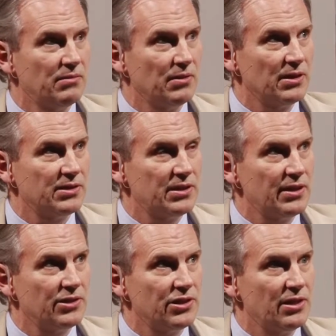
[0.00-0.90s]
Well, let's see,
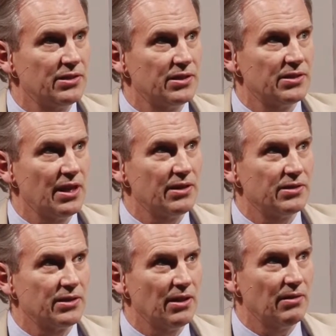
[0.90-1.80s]
in Genesis, how does
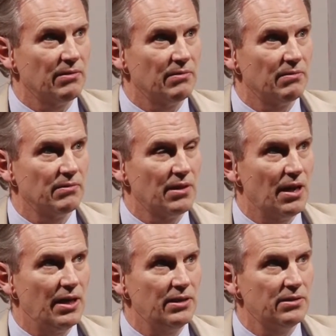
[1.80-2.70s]
it go?
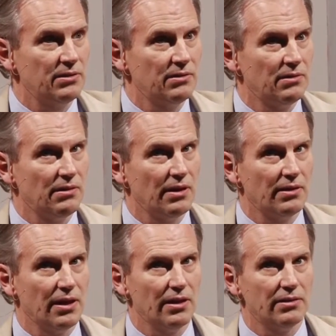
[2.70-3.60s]
Light,
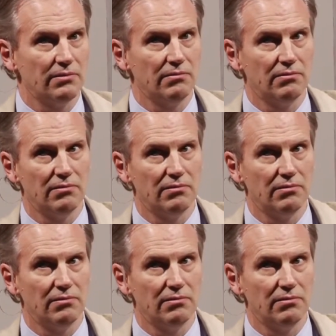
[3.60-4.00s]
and then